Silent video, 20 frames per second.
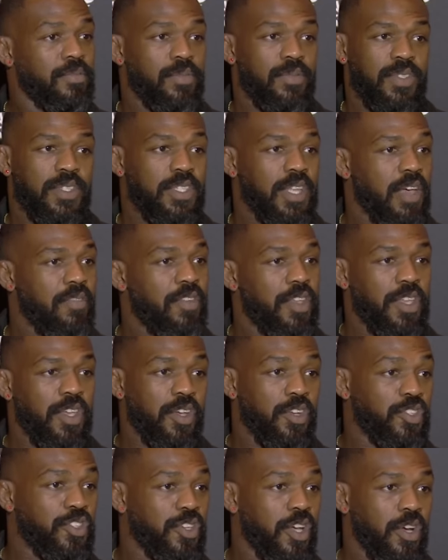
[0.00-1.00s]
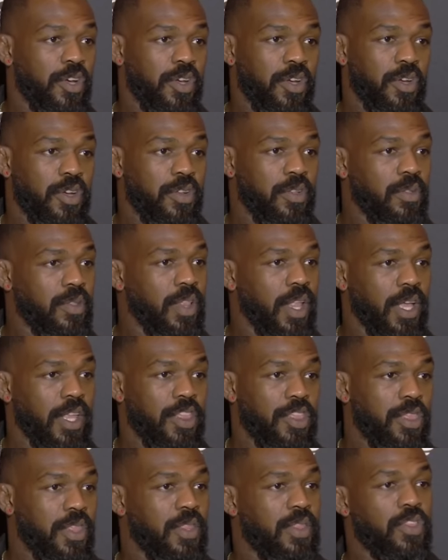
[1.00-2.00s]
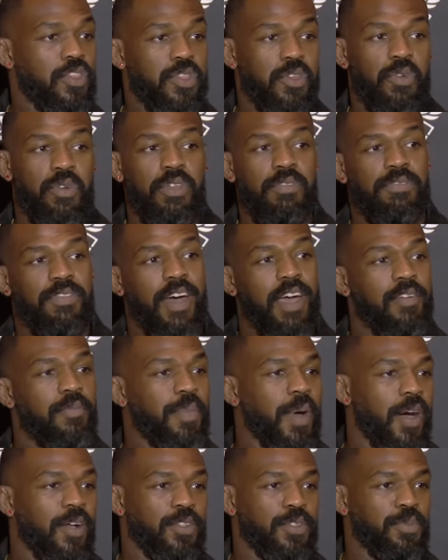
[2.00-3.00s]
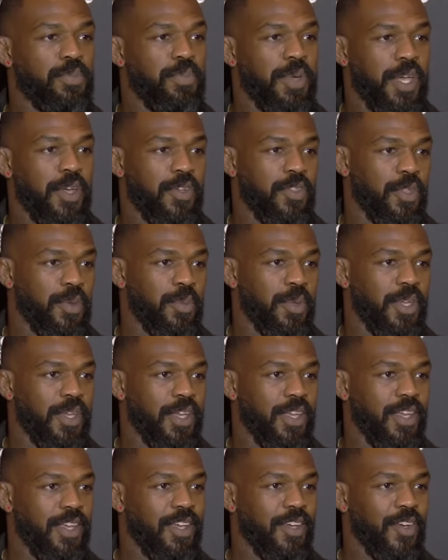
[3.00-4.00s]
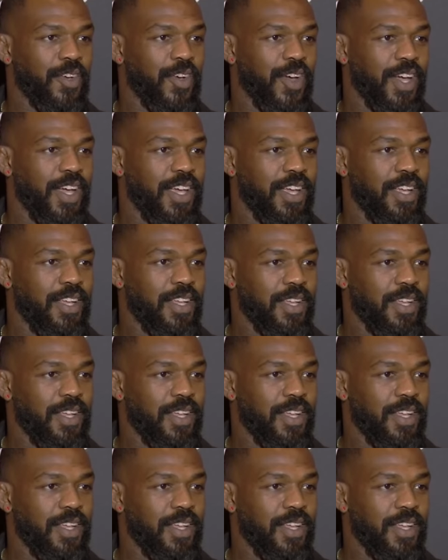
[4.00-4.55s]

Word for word: seven years younger, like 35 pounds bigger than me, right?